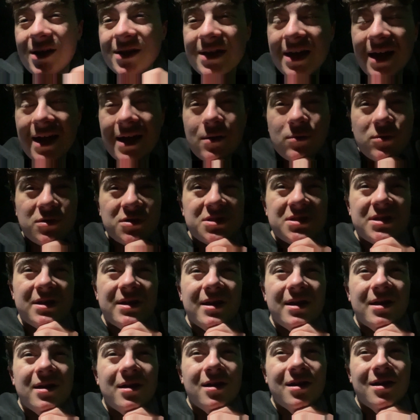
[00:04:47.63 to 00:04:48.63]
game, wasn't
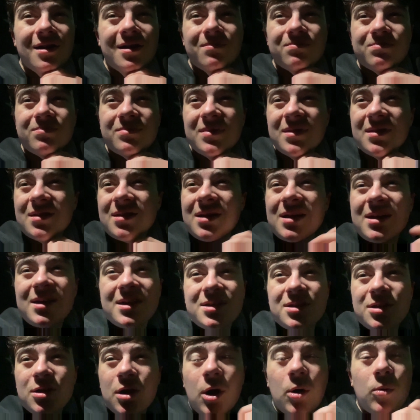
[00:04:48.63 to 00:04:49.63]
it?
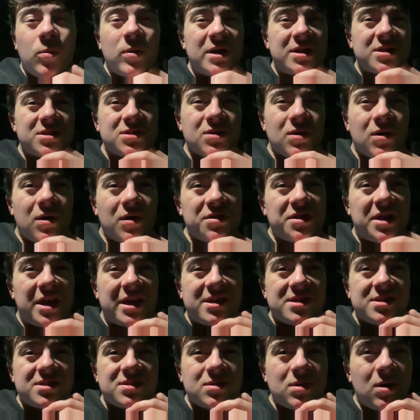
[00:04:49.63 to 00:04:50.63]
You know, we scored, they
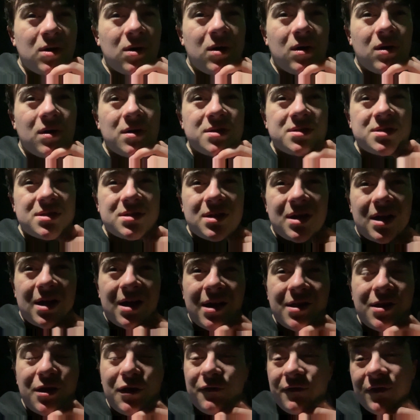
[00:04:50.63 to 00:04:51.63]
scored. I
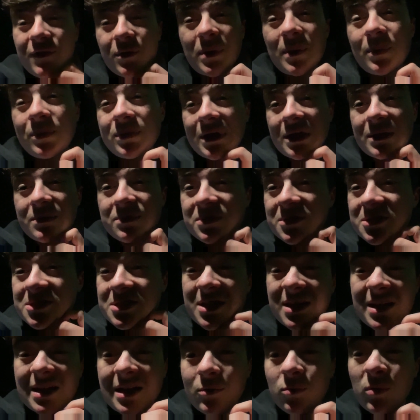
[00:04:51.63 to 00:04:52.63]
don't think we played
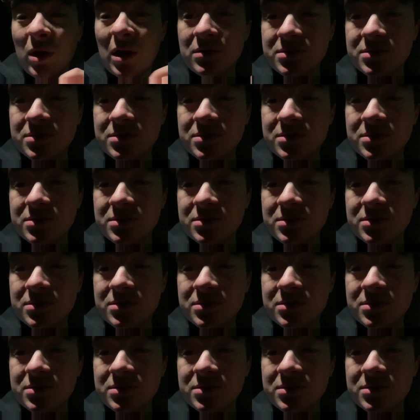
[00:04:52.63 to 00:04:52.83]
particularly well